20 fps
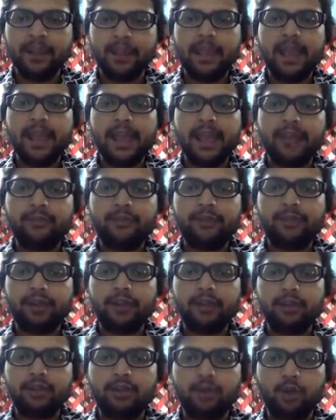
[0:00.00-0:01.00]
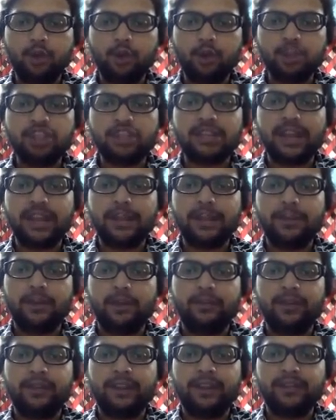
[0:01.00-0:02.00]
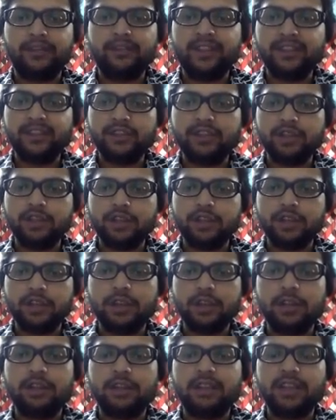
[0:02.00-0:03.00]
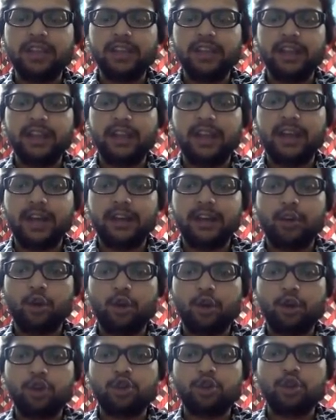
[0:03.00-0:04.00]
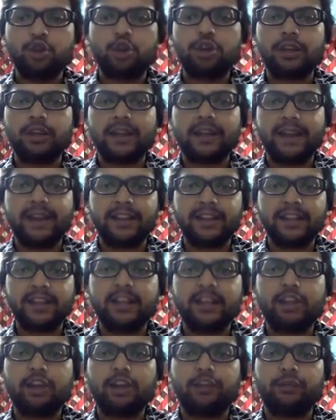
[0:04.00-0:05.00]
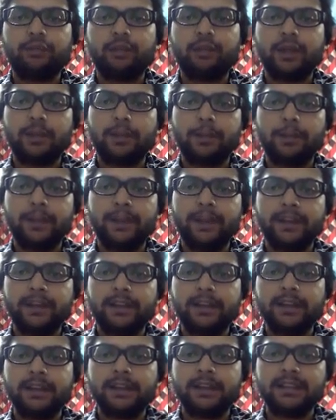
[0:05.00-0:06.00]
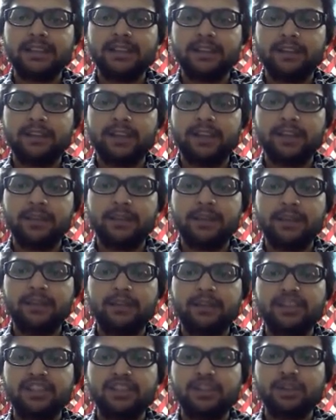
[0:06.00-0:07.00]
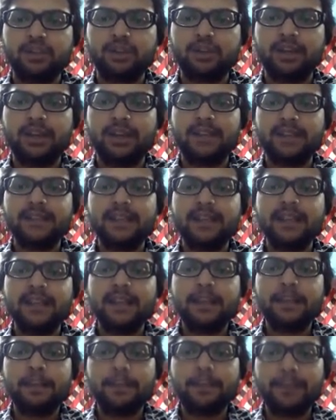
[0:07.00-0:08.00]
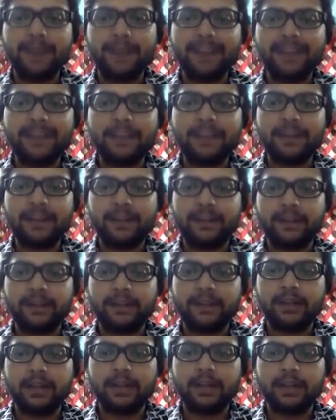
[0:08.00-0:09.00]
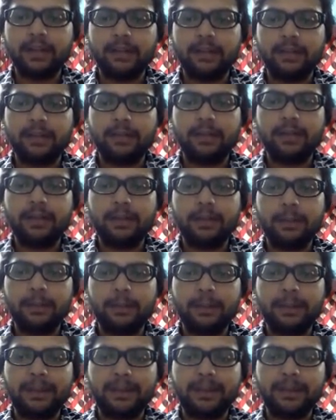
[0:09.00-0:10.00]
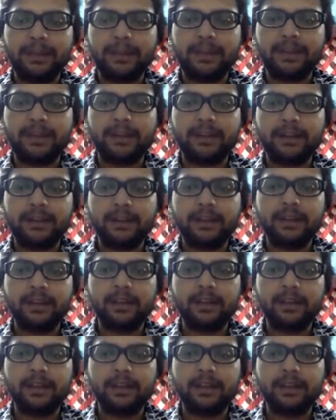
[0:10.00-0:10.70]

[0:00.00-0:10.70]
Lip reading: And for those type of invention, there are also category of one patent is available, which is called as petty patent. Remember, petty patent.